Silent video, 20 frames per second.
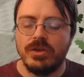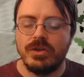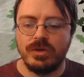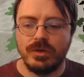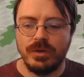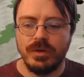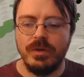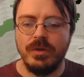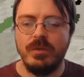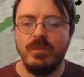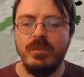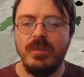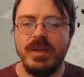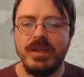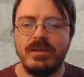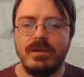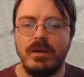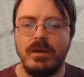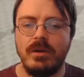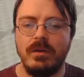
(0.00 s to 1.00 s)
truth
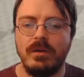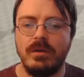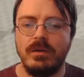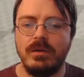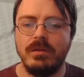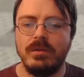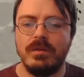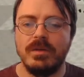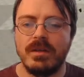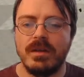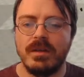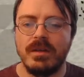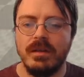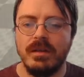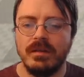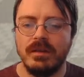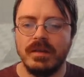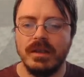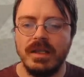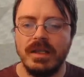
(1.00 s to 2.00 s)
be told,
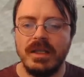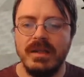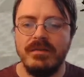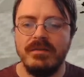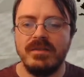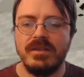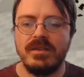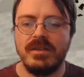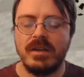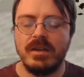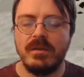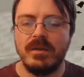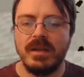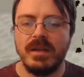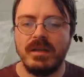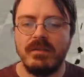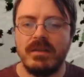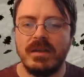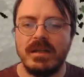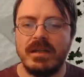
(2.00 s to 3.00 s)
the leaves don't
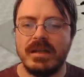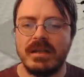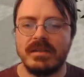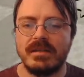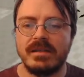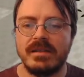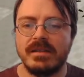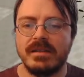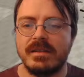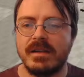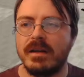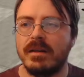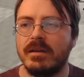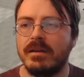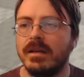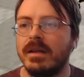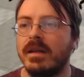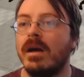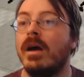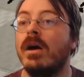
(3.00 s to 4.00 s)
even
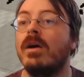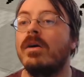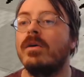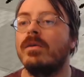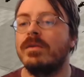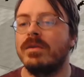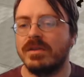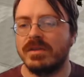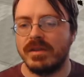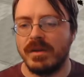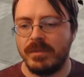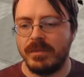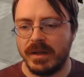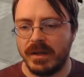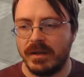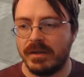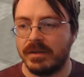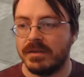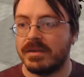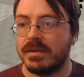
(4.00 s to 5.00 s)
necessarily... Oh, there's
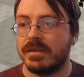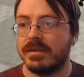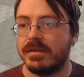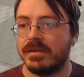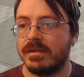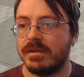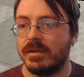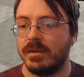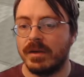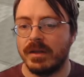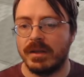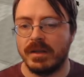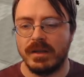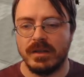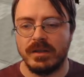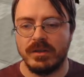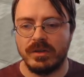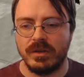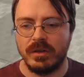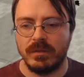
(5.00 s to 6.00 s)
something else this is doing that
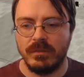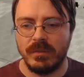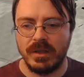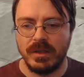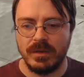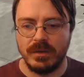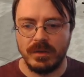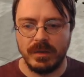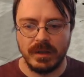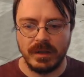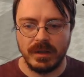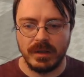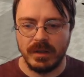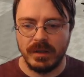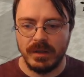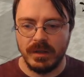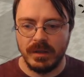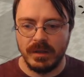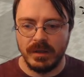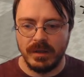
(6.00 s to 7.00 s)
it shouldn't be doing.
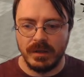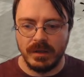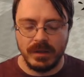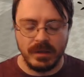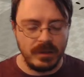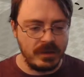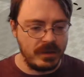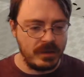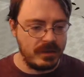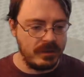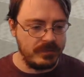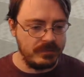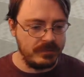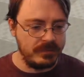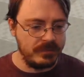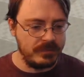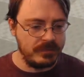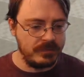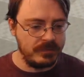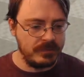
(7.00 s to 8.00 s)

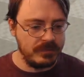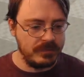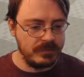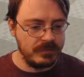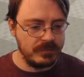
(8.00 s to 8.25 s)
Um,